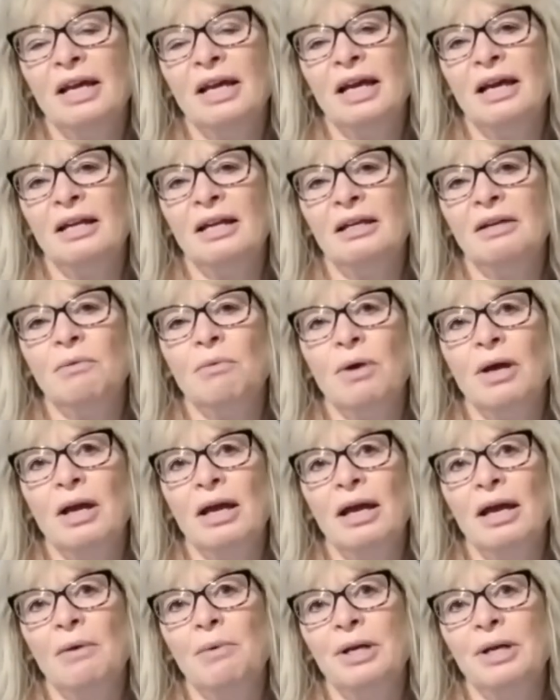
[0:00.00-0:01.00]
And
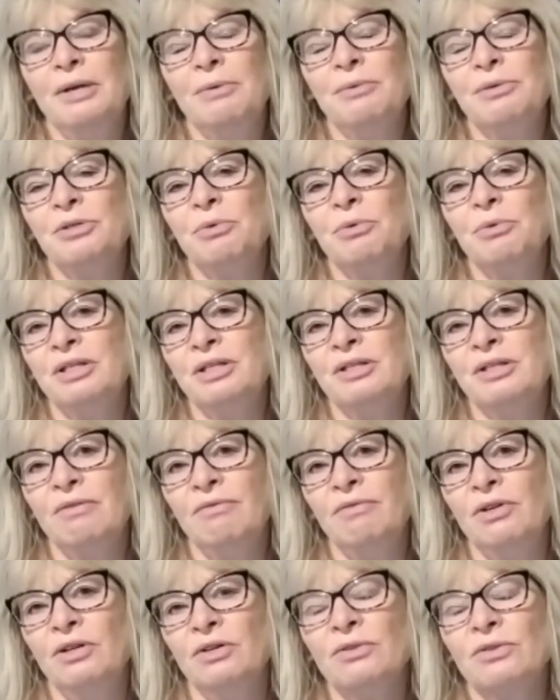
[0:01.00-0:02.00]
when he was
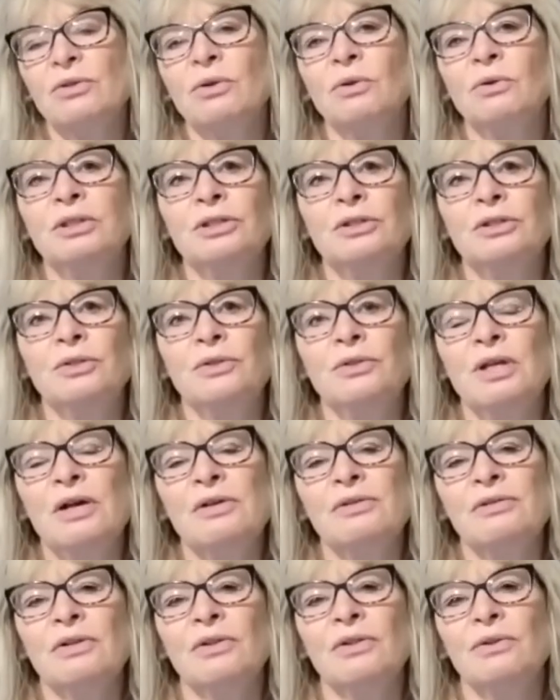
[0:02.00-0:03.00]
27 years old in
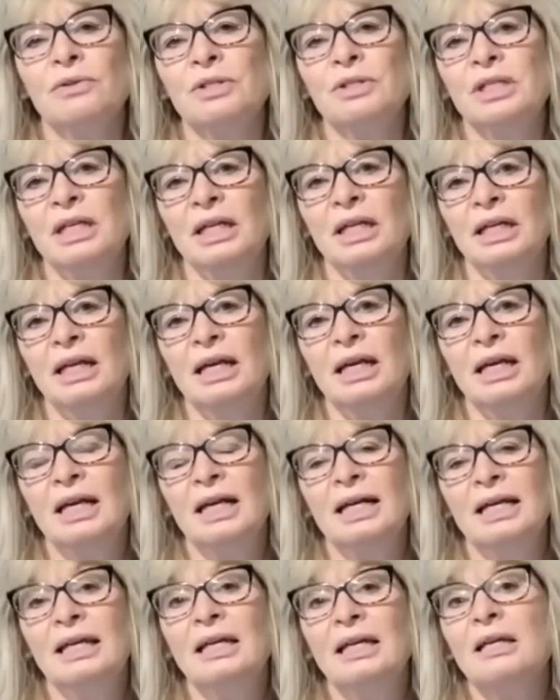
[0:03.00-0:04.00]
2013,
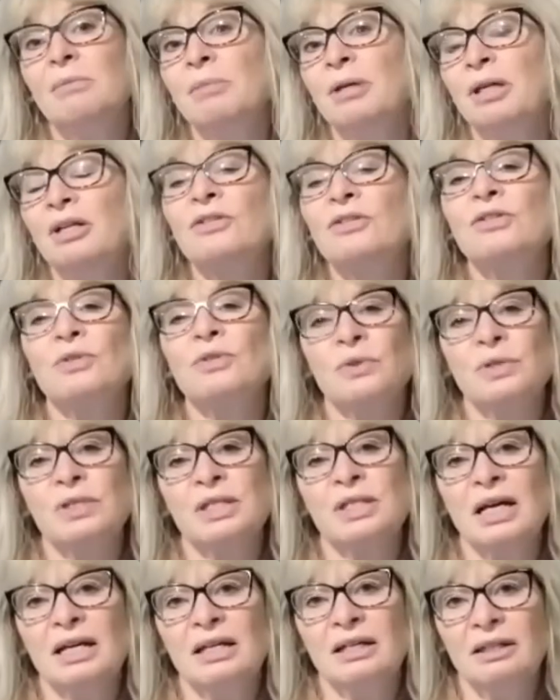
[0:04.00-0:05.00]
he committed
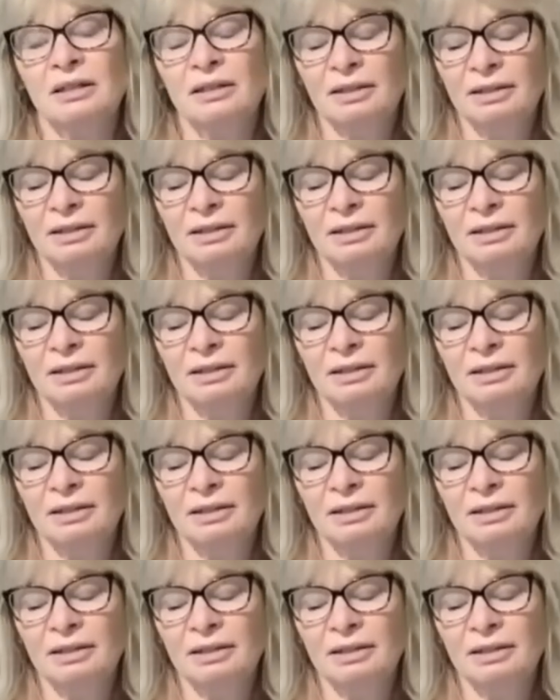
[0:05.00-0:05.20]
suicide.